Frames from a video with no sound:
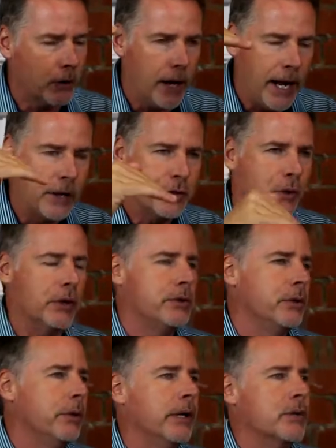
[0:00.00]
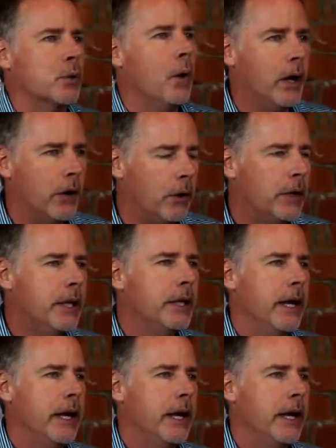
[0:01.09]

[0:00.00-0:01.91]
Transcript: Our ads aren't doing as well